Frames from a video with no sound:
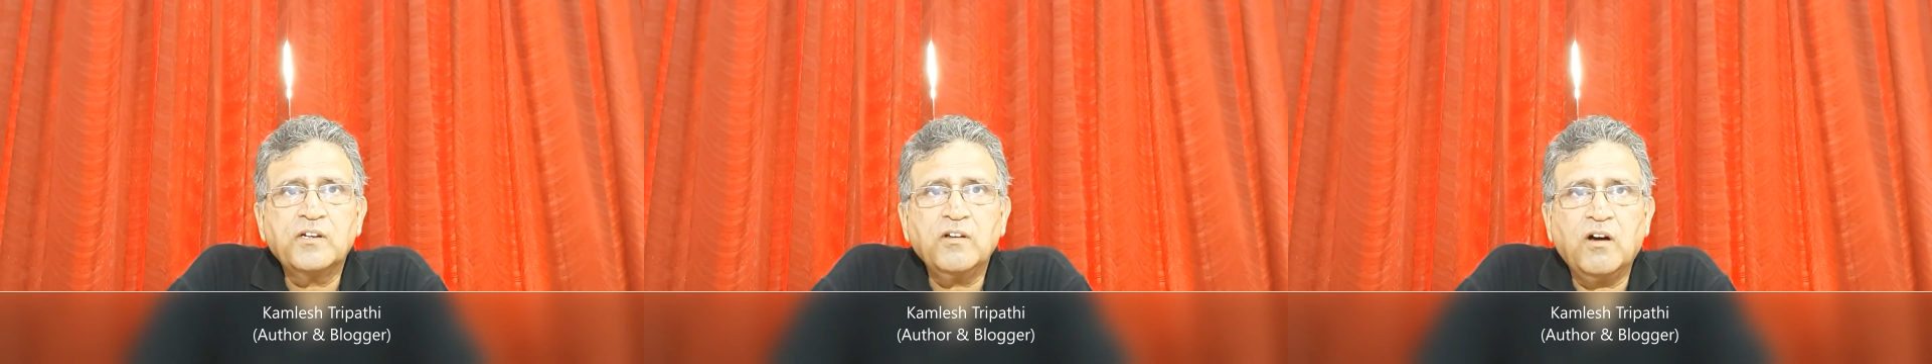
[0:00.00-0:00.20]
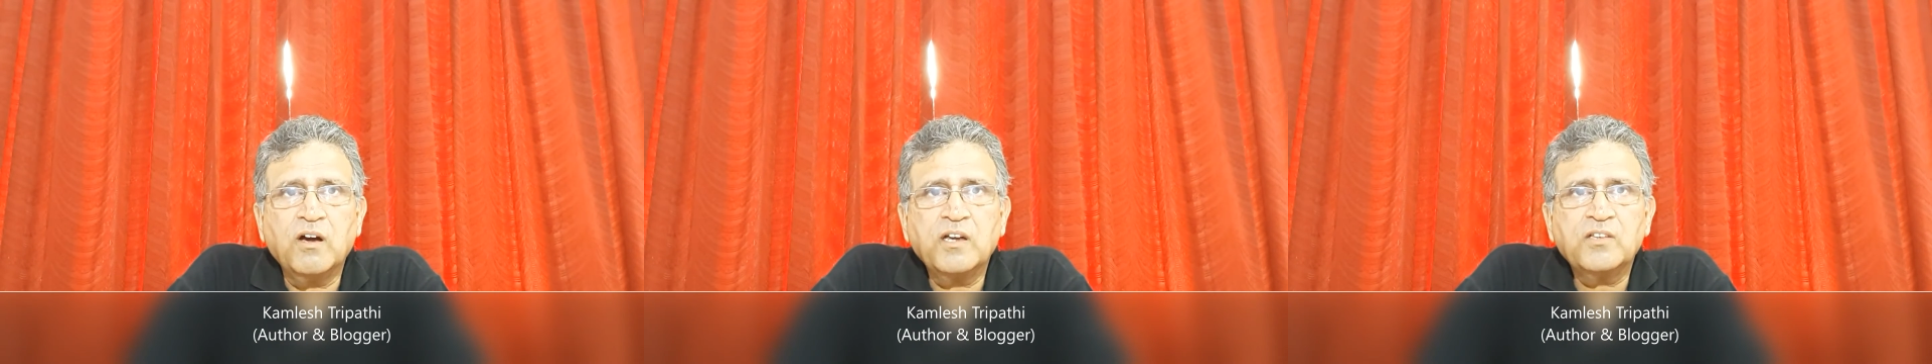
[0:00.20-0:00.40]

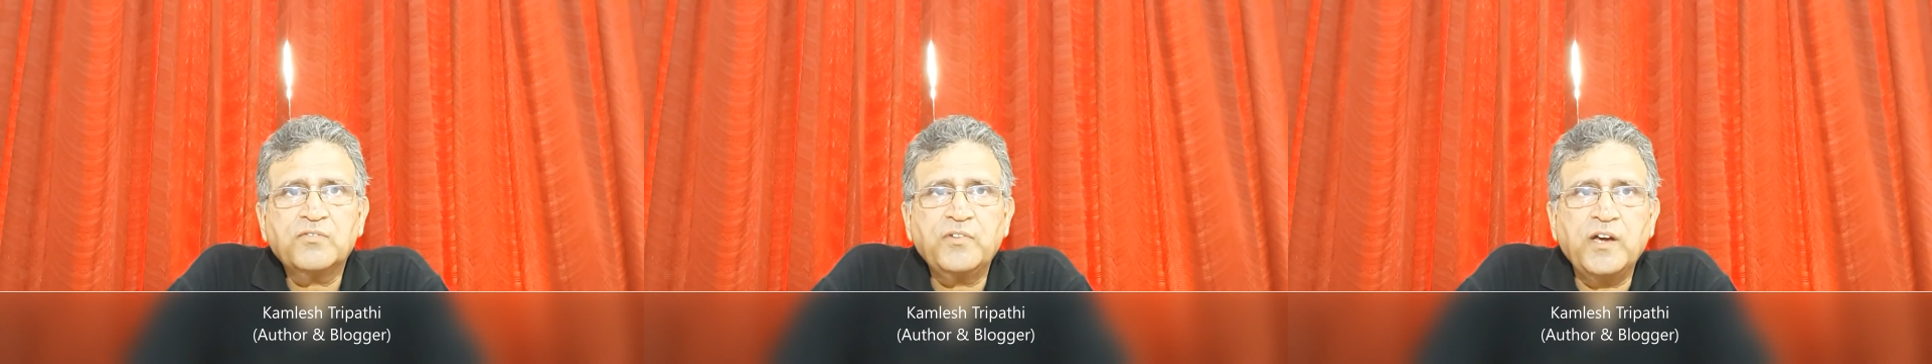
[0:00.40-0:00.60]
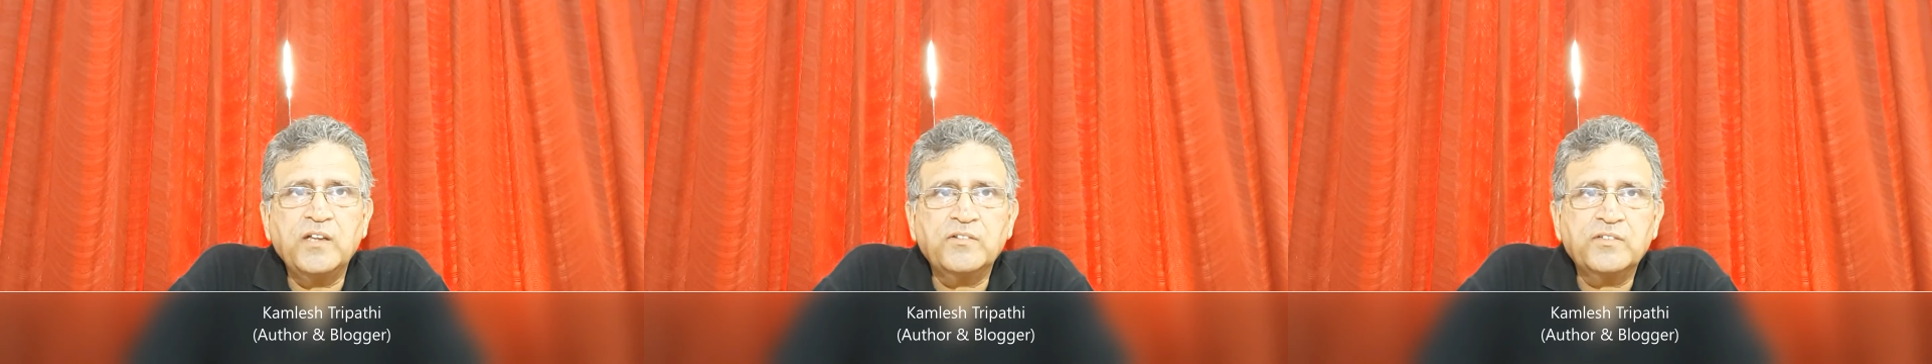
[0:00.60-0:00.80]
the
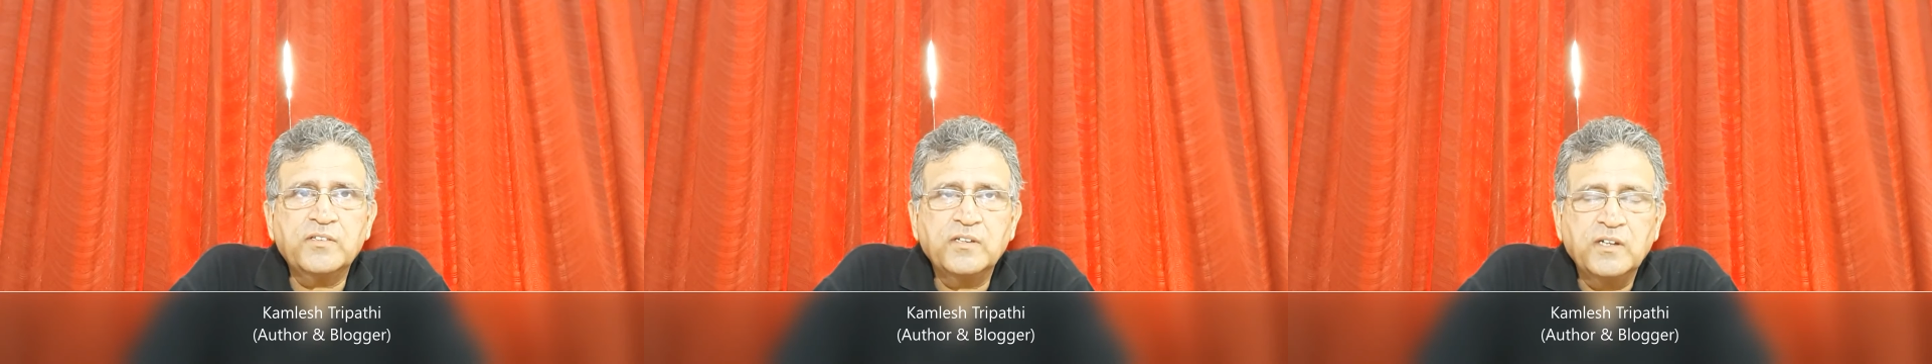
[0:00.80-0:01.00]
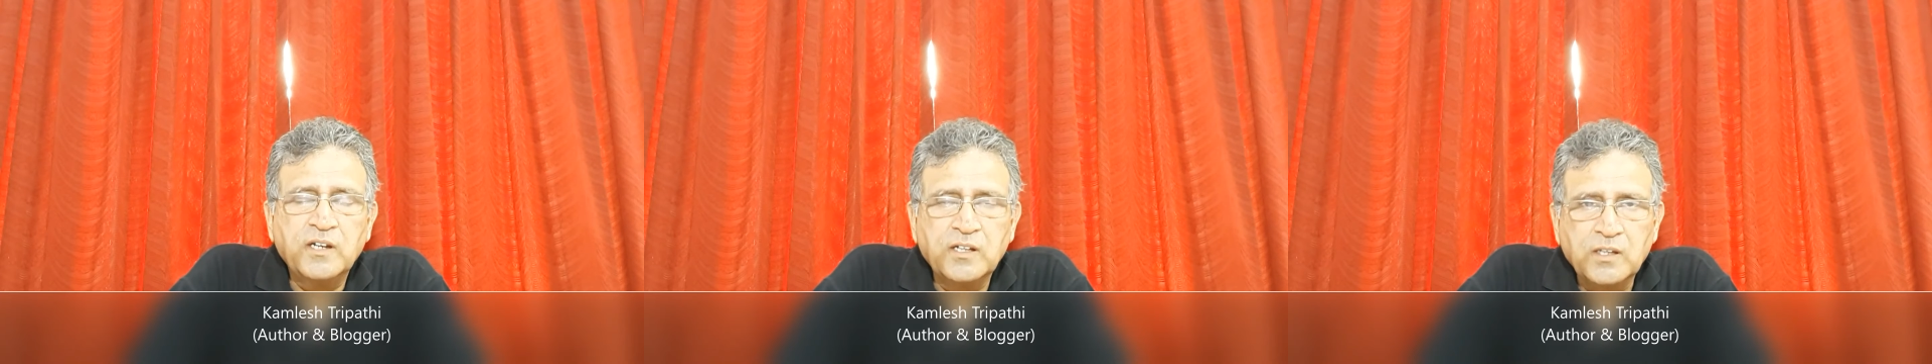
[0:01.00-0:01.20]
longest
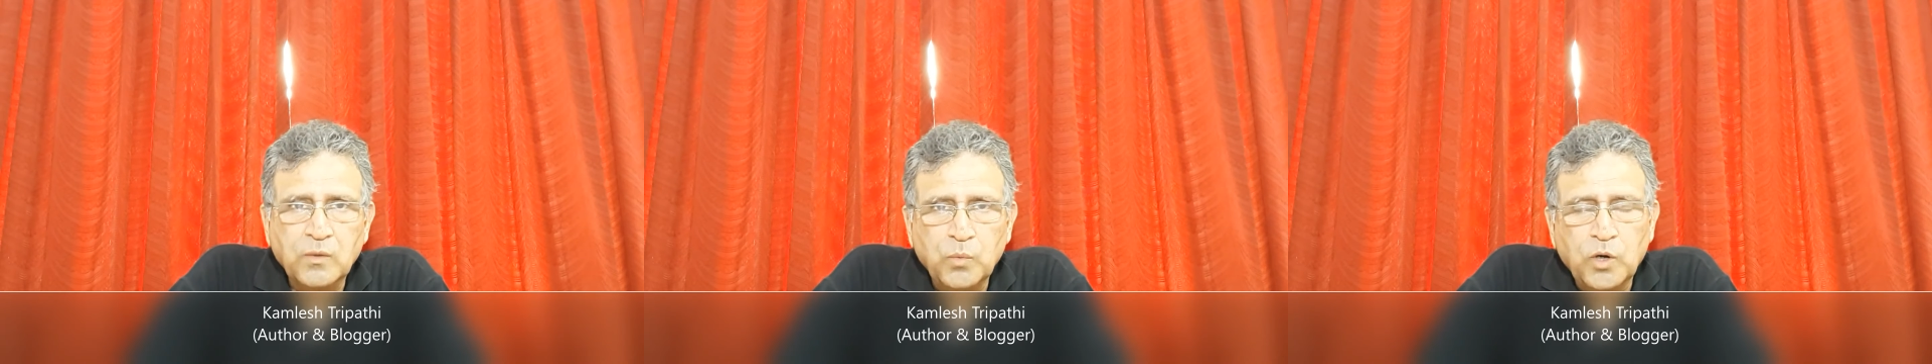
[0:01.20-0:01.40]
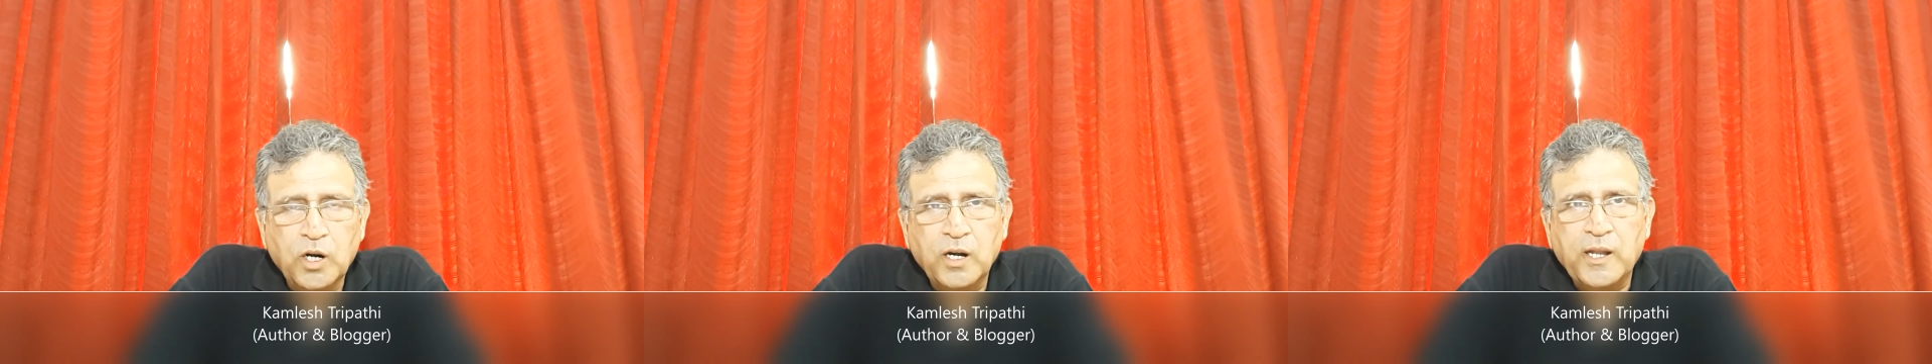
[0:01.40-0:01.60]
fence in
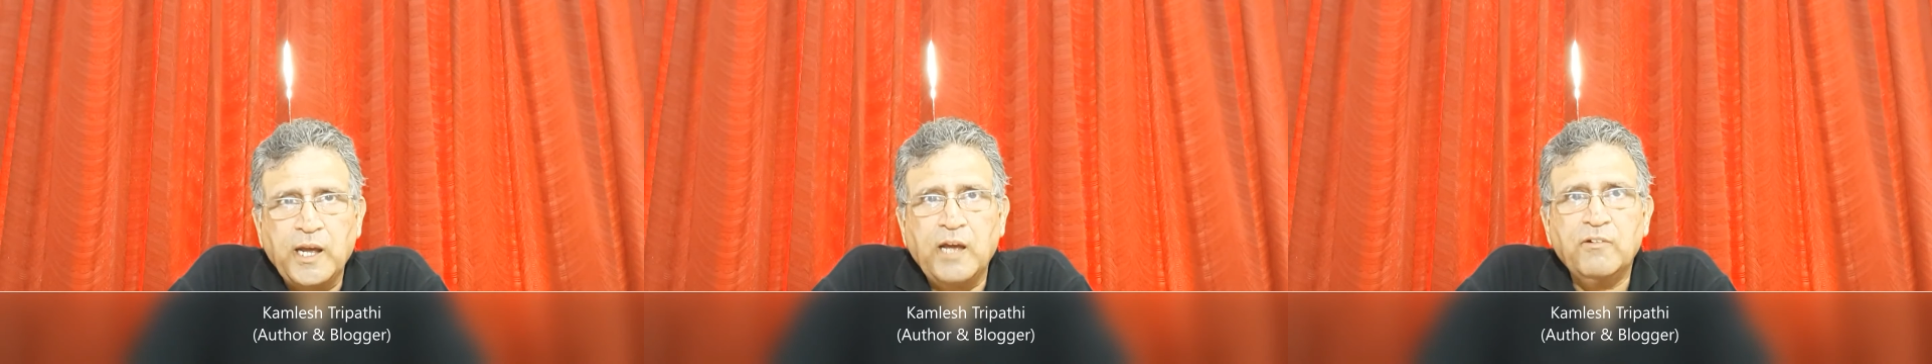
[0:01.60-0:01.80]
the world,